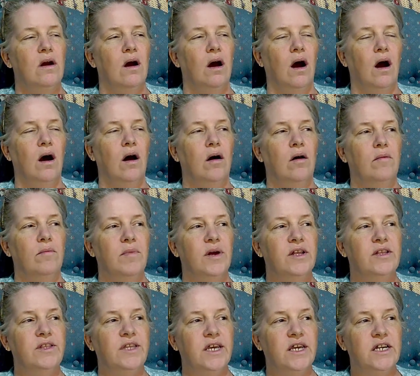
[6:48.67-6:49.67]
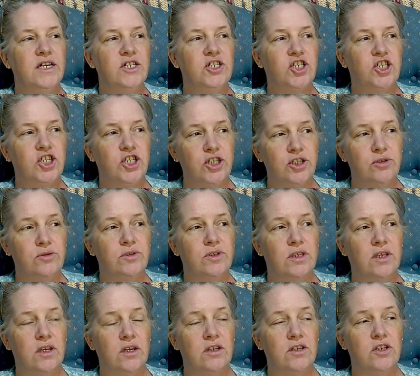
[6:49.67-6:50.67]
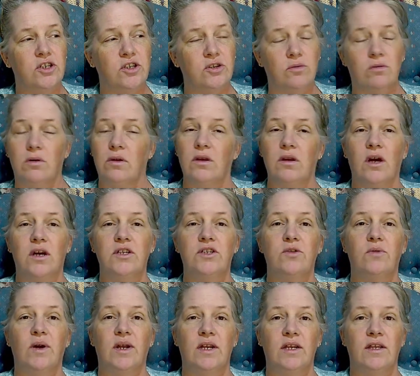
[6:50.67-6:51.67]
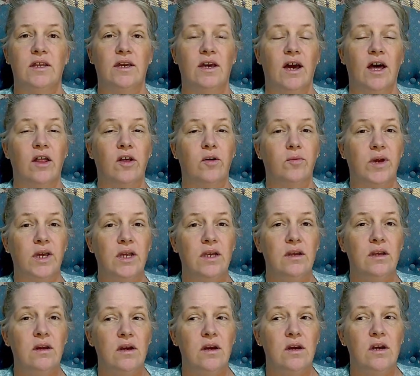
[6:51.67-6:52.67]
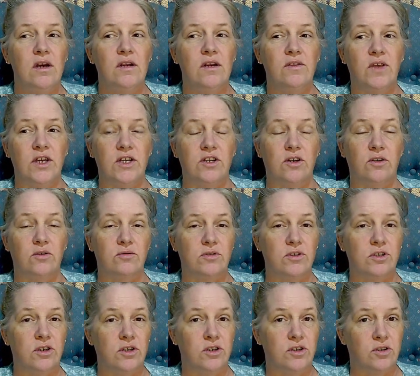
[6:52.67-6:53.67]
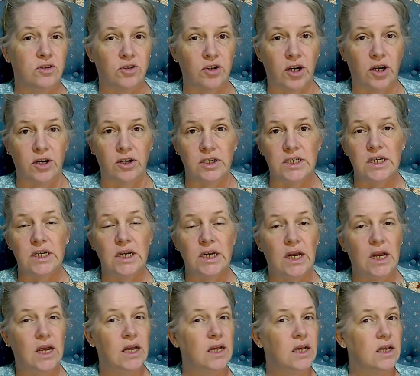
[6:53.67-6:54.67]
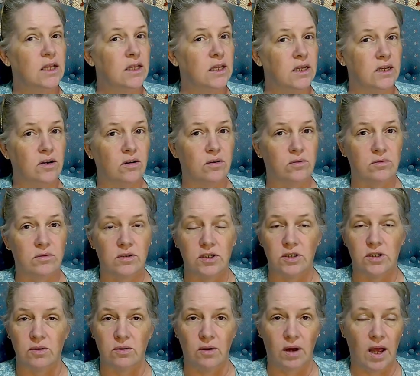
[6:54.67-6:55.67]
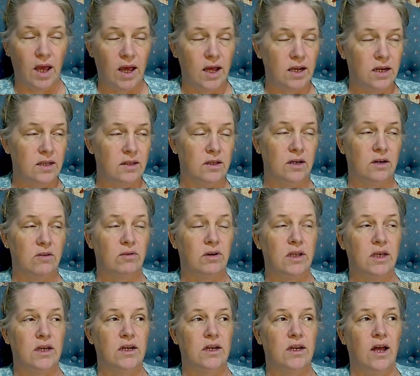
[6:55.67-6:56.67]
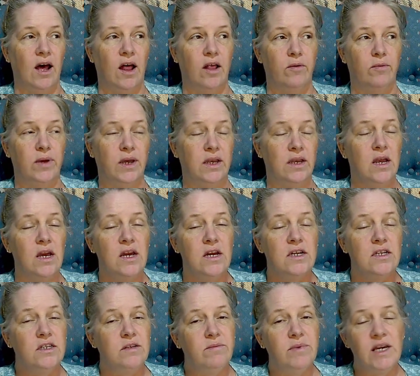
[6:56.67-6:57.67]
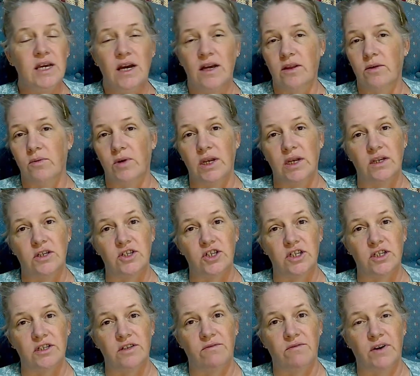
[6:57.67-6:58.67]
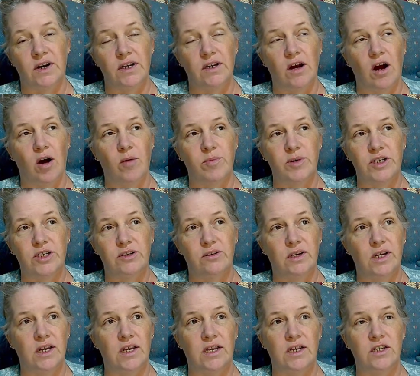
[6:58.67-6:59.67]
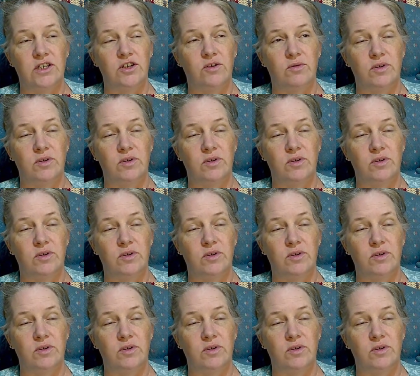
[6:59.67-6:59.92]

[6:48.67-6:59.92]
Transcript: um, they choose to not do anything Halloween. They don't do trick-or-treating. They don't do anything related to Halloween. To me, Halloween is just a fun opportunity to